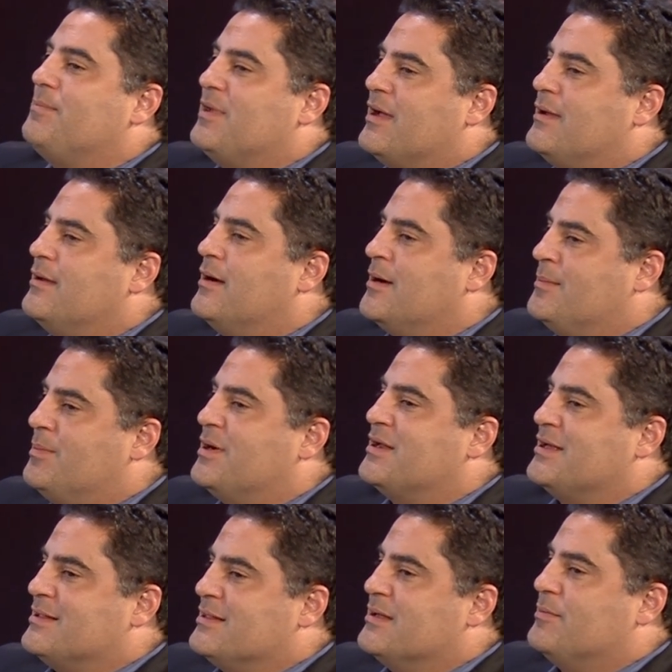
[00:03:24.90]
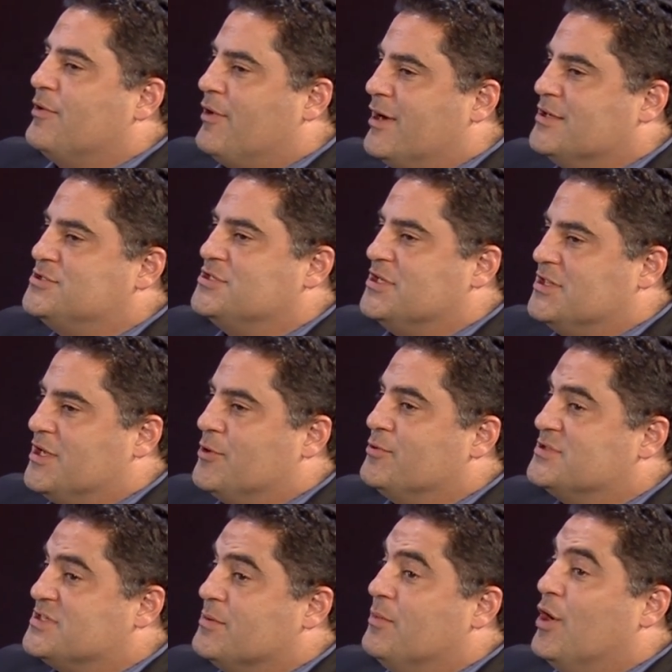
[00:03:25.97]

be a young budding Liberace in there with some